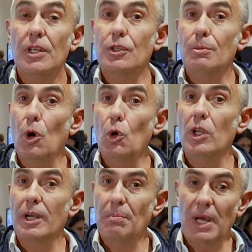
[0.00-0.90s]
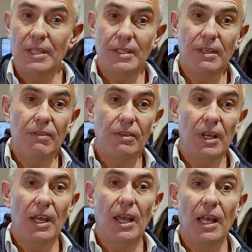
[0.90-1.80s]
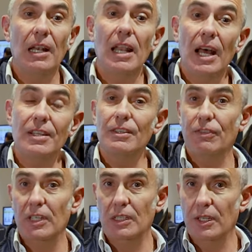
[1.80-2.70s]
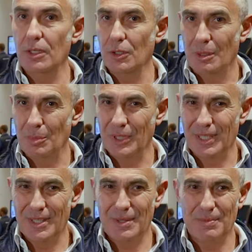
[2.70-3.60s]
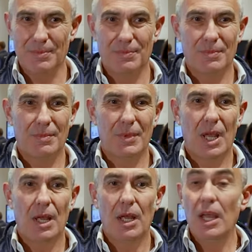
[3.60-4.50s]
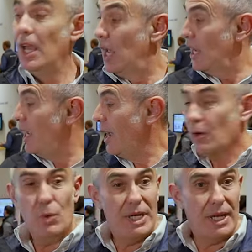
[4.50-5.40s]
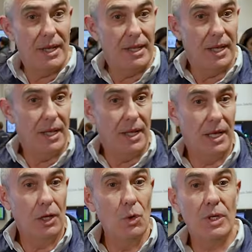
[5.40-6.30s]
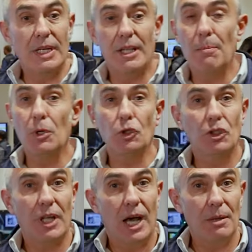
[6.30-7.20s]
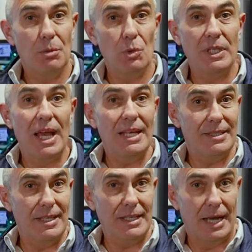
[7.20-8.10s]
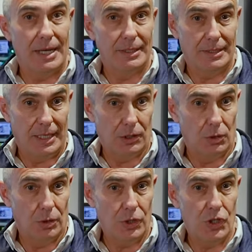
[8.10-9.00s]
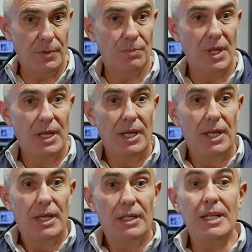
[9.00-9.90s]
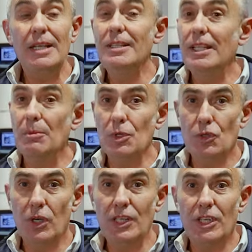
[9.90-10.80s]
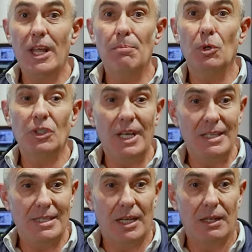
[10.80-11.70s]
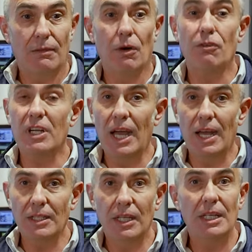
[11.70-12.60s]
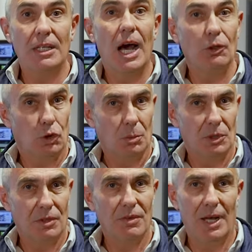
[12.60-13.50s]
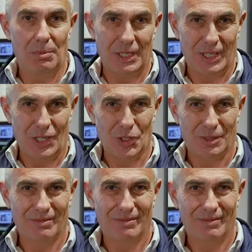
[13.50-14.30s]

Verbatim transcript: smaller passive, and less filter components. Here we can uh, look at a prototype with S T GaN technology. This demonstrates the potential of GaN in automotive application.